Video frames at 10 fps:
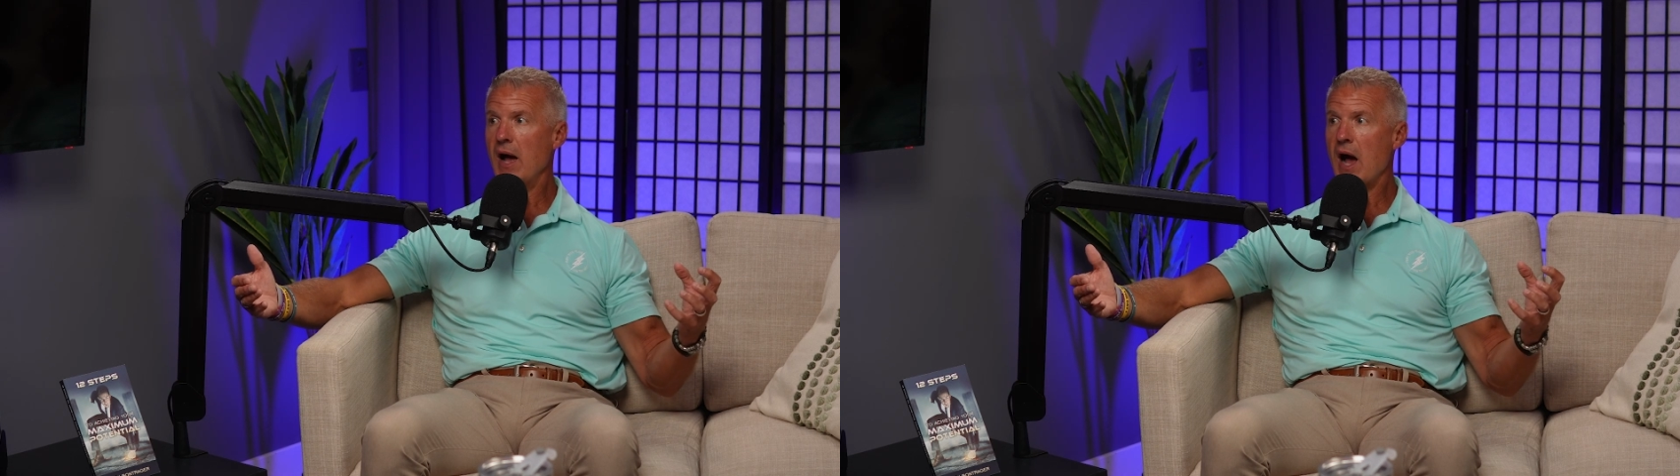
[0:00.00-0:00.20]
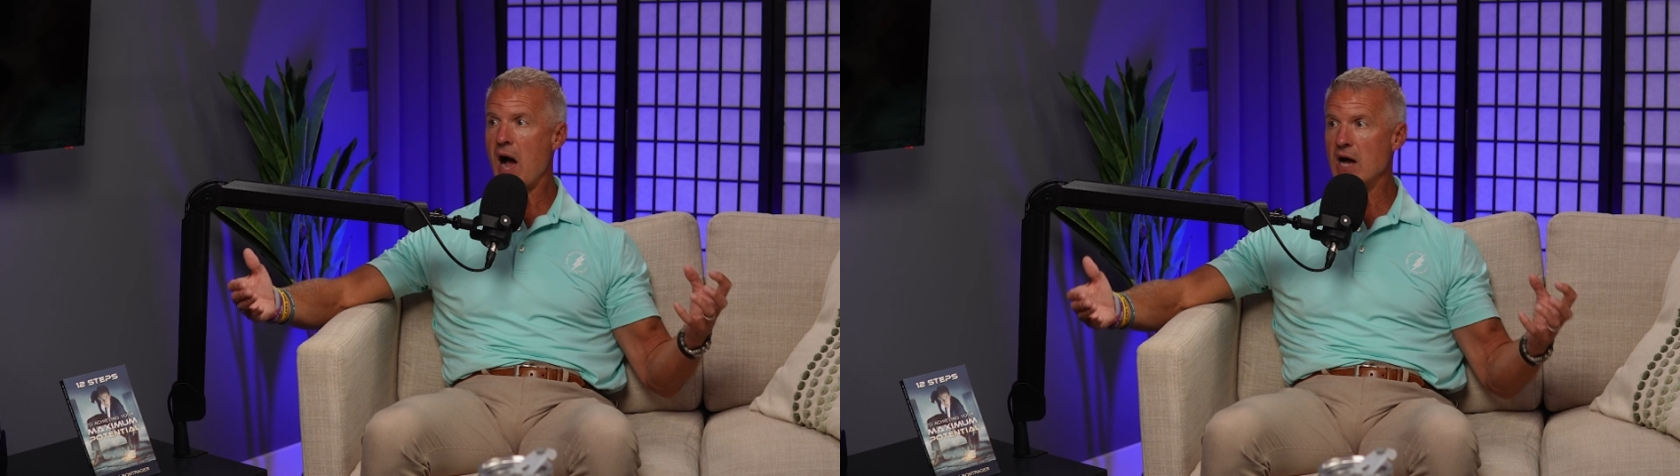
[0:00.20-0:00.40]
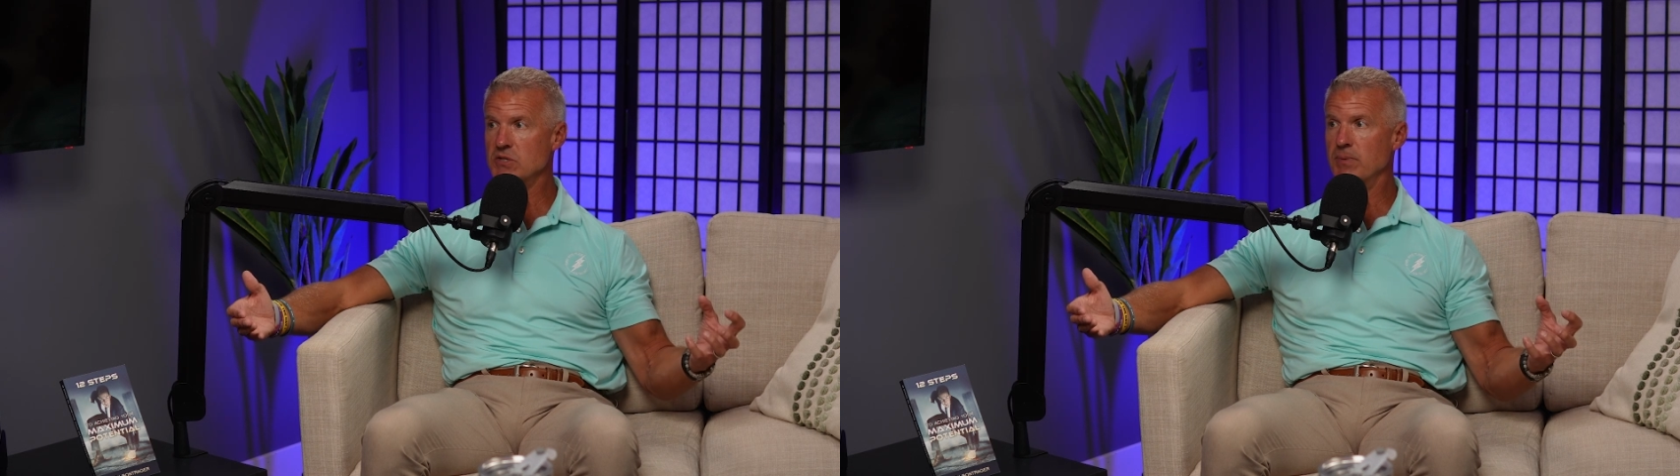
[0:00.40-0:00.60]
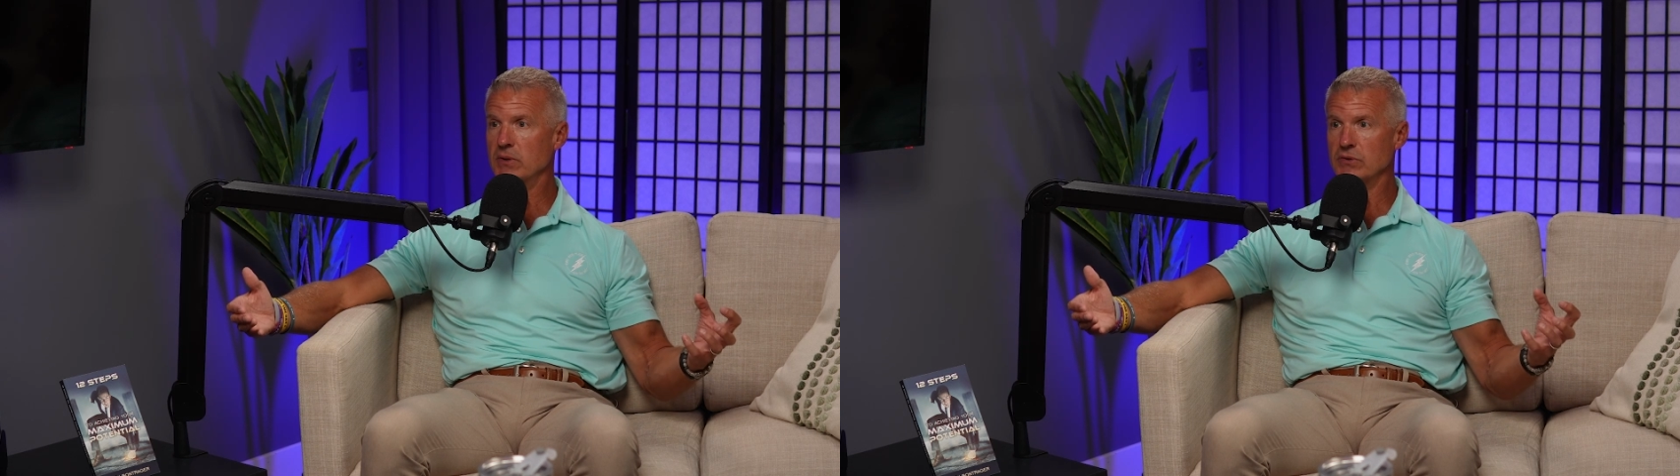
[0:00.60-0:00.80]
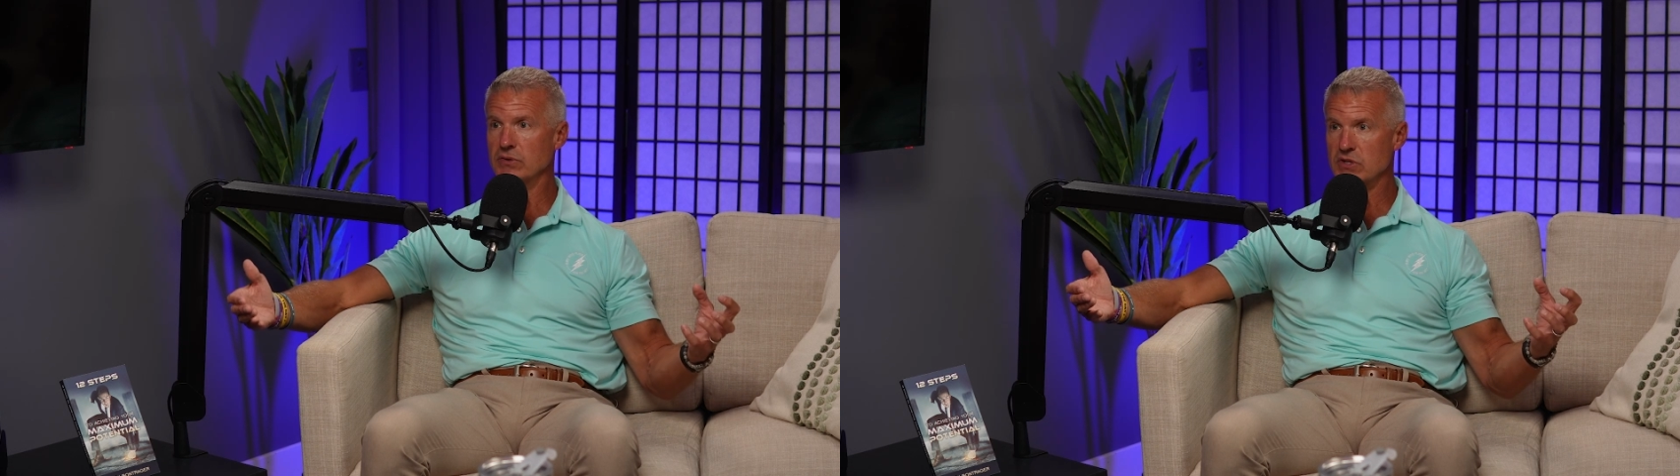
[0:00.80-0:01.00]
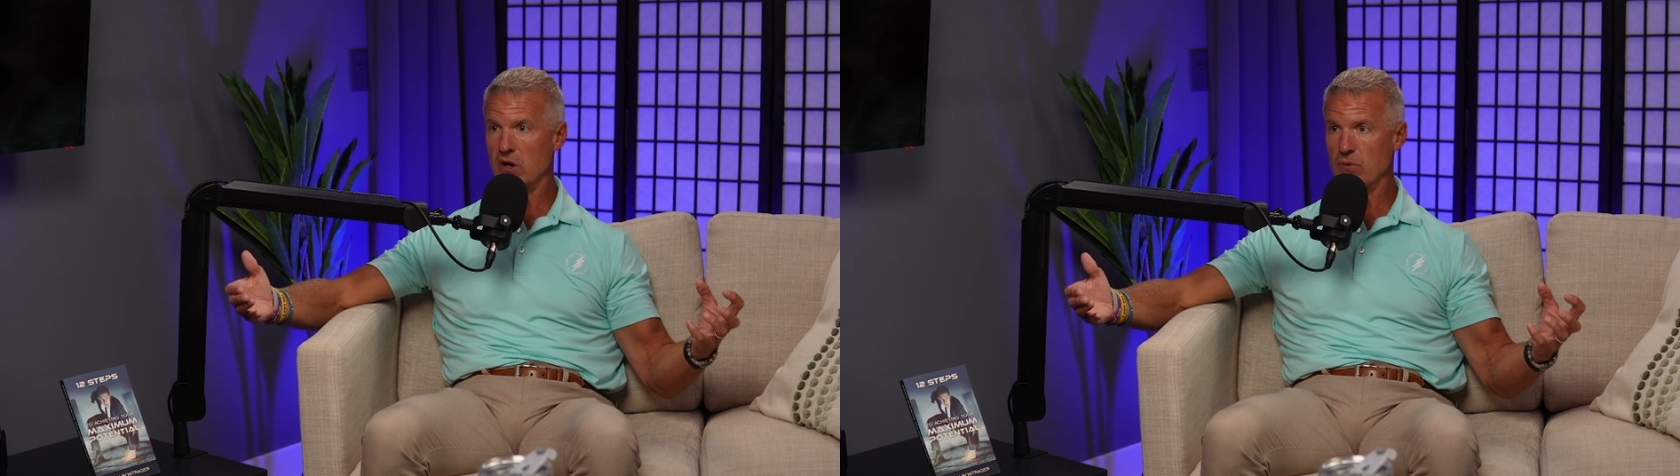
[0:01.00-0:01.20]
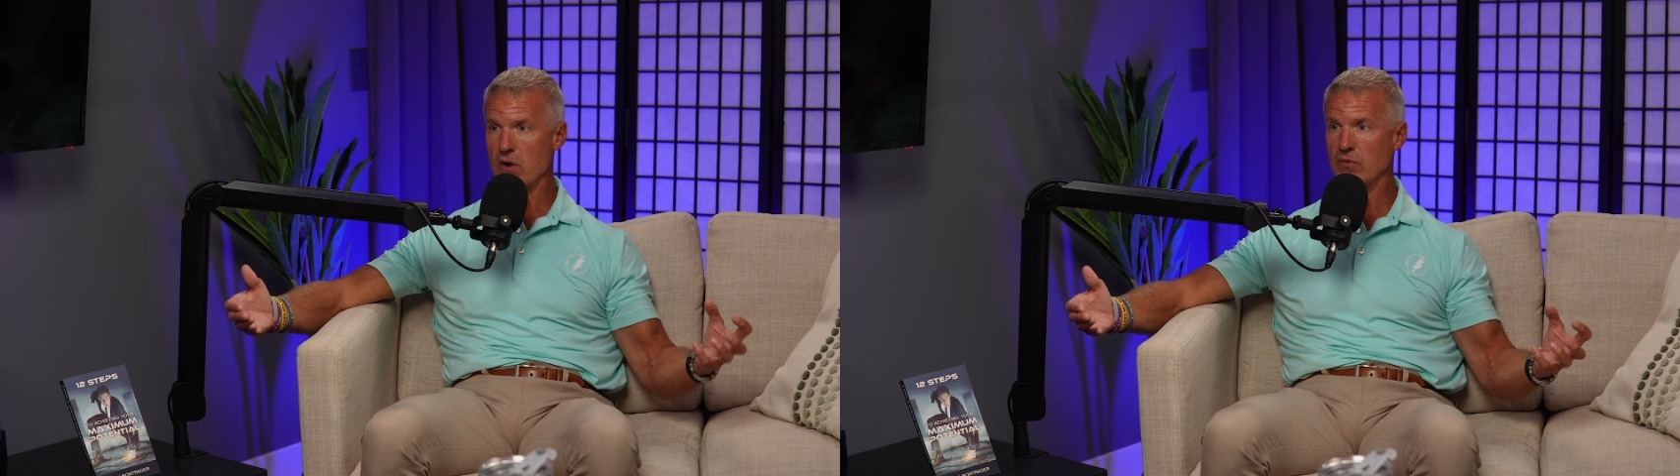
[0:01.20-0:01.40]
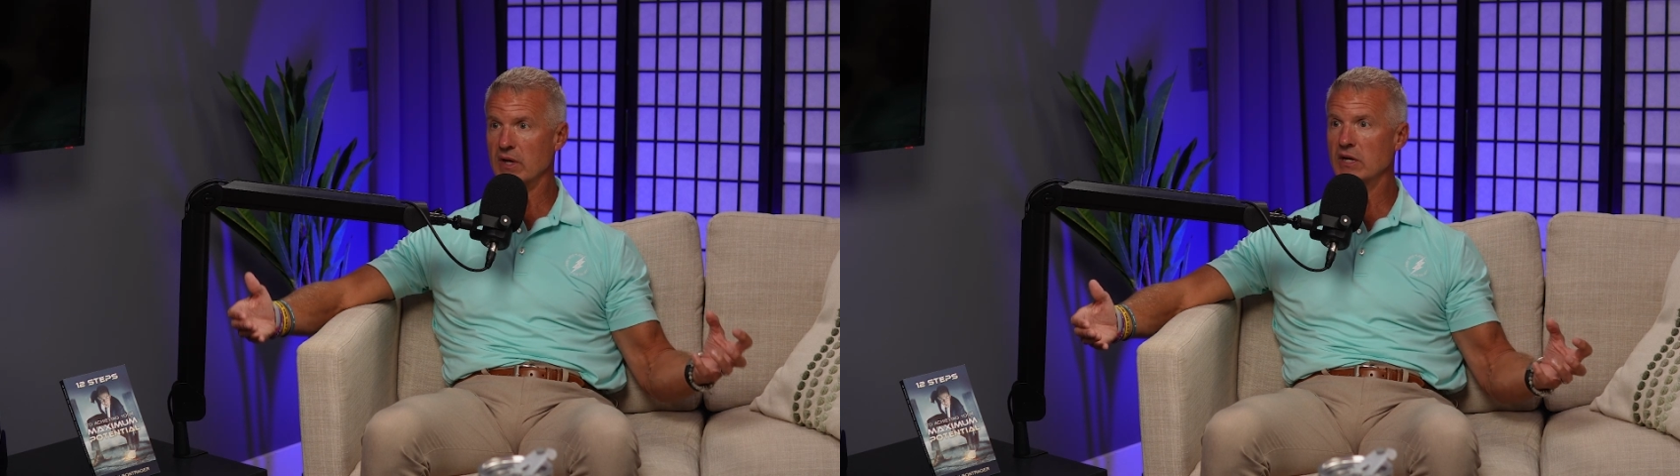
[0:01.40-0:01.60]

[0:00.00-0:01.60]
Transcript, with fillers: hospitals around the